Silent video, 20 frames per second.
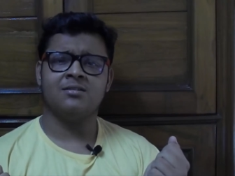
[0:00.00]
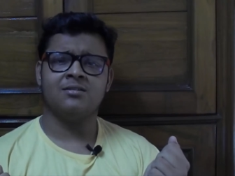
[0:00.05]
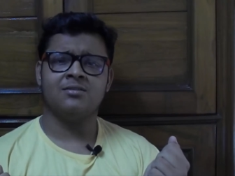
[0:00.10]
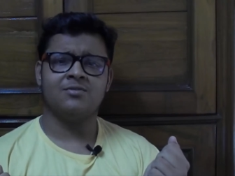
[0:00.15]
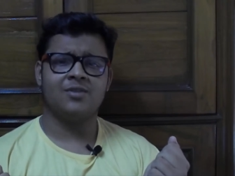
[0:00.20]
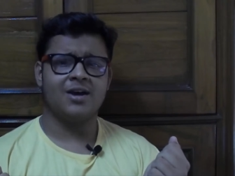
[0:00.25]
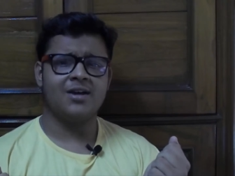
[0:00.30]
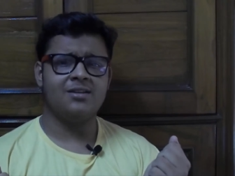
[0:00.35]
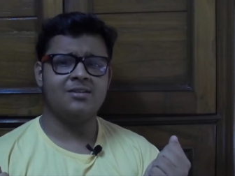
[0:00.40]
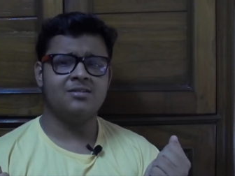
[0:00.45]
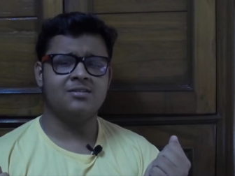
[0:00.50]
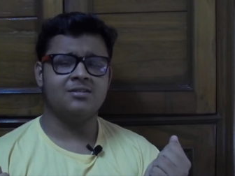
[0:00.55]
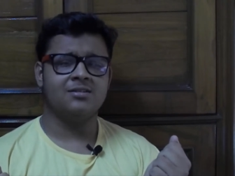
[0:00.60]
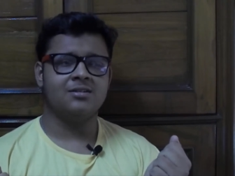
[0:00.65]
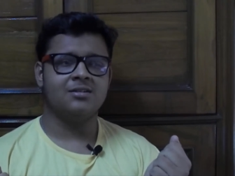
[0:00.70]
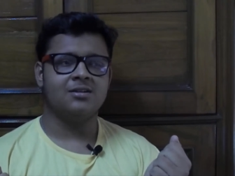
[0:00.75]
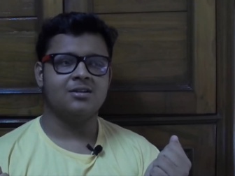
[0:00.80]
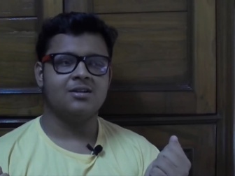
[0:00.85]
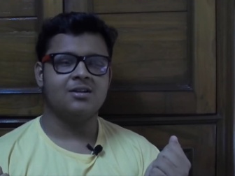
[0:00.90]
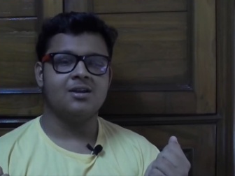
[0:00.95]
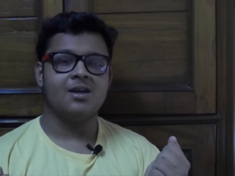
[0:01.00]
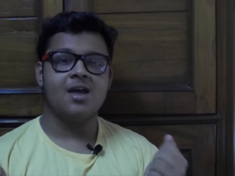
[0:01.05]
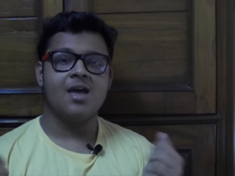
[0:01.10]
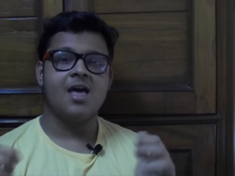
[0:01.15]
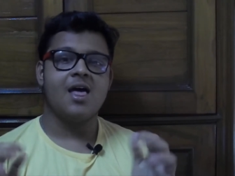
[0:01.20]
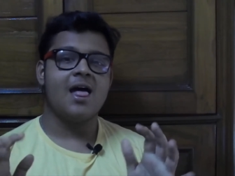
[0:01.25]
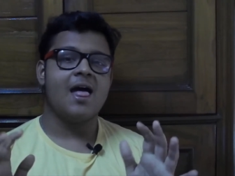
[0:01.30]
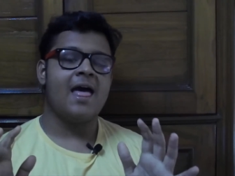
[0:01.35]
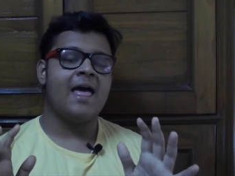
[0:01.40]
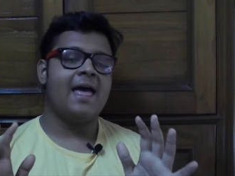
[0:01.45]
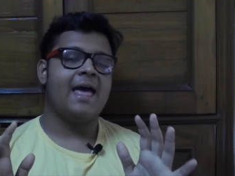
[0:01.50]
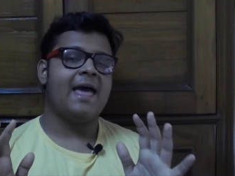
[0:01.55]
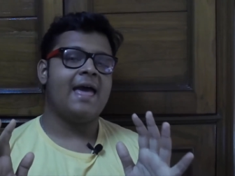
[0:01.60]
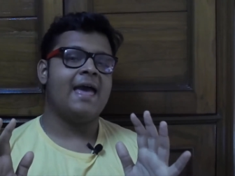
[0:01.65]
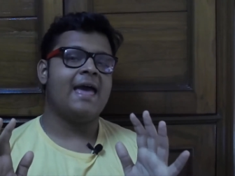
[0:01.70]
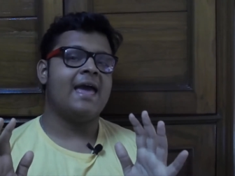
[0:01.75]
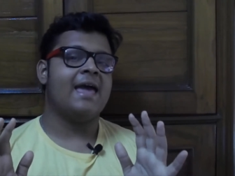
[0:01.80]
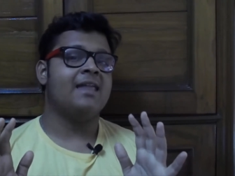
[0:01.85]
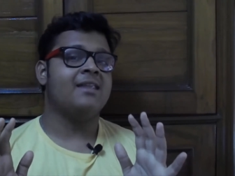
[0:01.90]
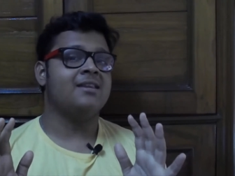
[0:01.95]
right?
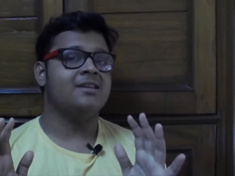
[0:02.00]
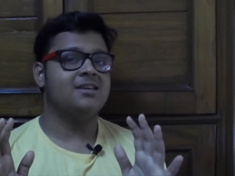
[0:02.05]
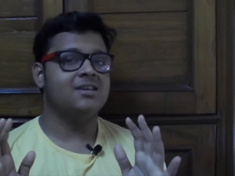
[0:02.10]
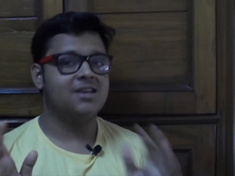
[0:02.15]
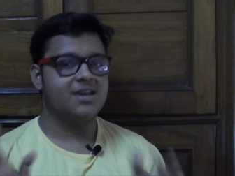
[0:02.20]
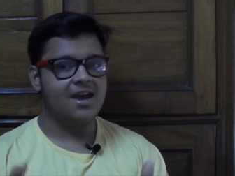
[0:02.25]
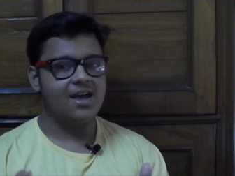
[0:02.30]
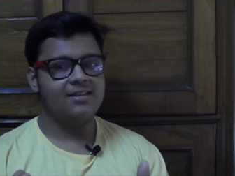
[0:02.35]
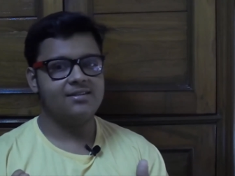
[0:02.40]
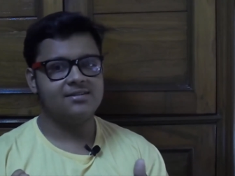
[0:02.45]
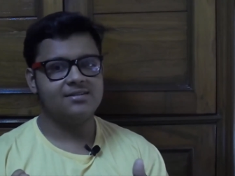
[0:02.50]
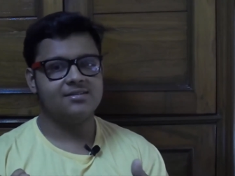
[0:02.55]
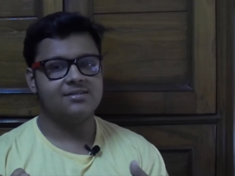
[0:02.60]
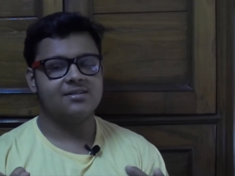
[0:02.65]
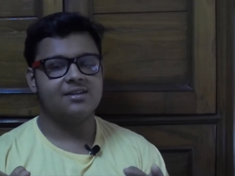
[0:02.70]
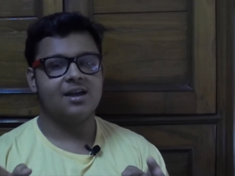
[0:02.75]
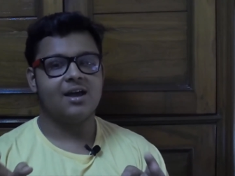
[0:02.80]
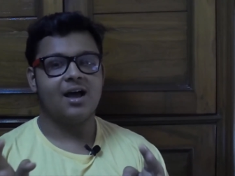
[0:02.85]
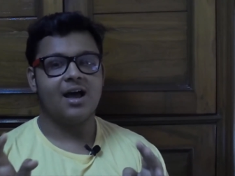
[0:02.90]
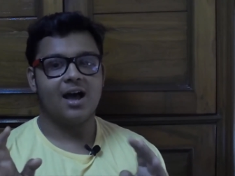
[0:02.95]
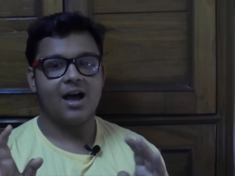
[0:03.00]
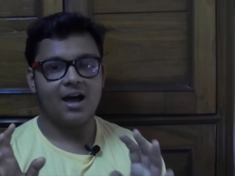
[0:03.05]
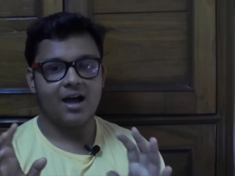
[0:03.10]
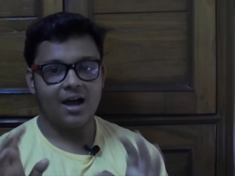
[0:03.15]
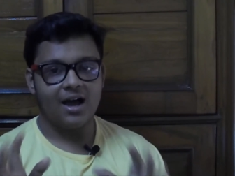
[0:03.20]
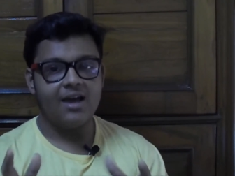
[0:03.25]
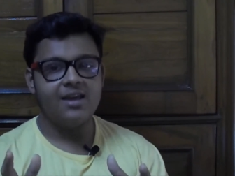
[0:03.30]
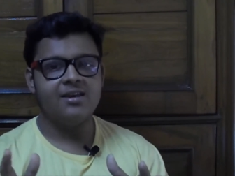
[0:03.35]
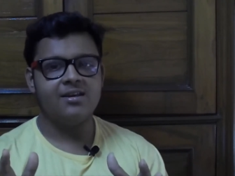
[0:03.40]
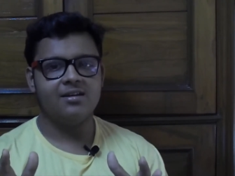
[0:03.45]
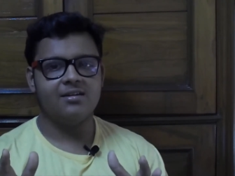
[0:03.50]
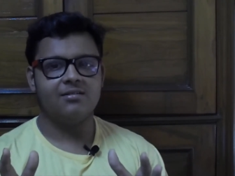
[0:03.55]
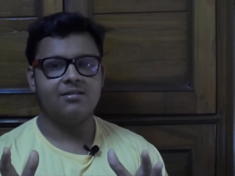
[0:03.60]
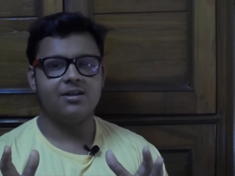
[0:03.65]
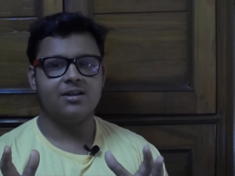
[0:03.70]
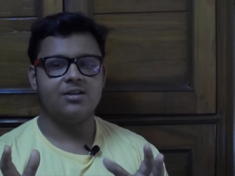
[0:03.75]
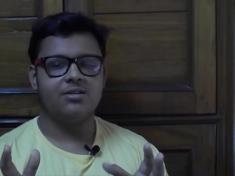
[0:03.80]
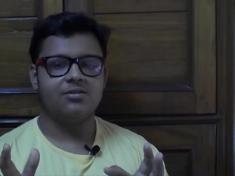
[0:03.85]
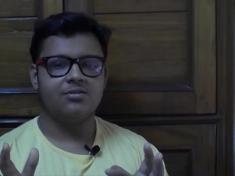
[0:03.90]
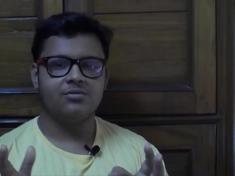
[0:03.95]
And yes, I
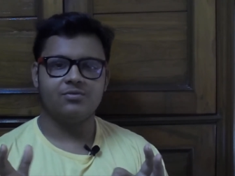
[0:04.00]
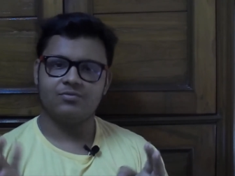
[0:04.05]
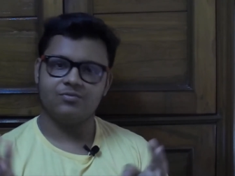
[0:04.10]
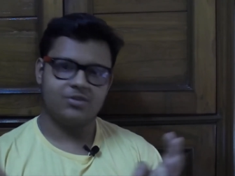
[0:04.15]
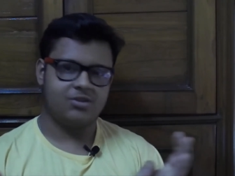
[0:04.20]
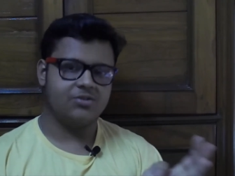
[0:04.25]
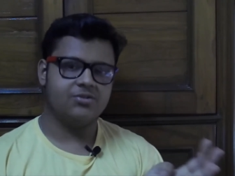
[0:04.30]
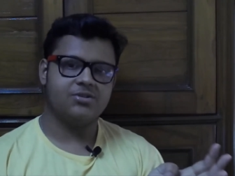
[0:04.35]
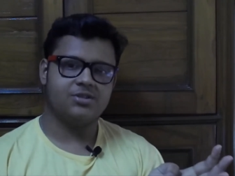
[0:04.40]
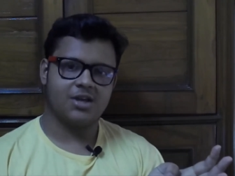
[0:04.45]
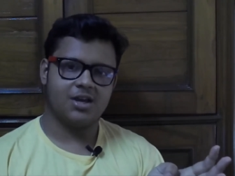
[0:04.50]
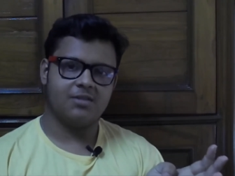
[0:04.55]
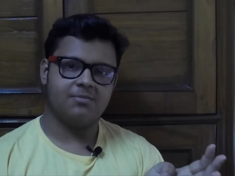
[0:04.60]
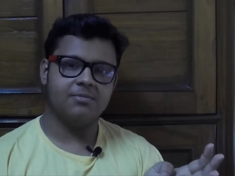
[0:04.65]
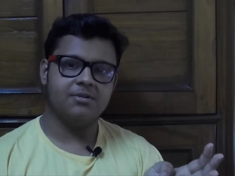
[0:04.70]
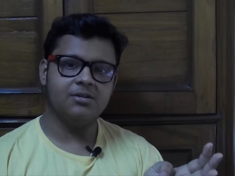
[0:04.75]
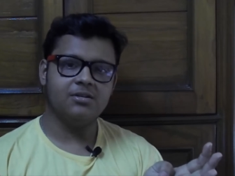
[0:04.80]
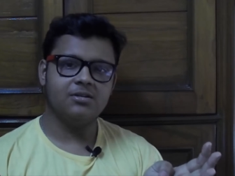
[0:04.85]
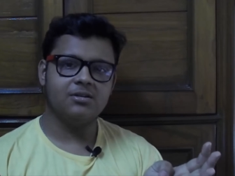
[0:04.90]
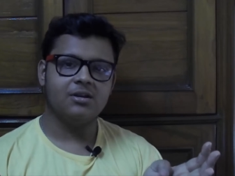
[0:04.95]
agree with your statement.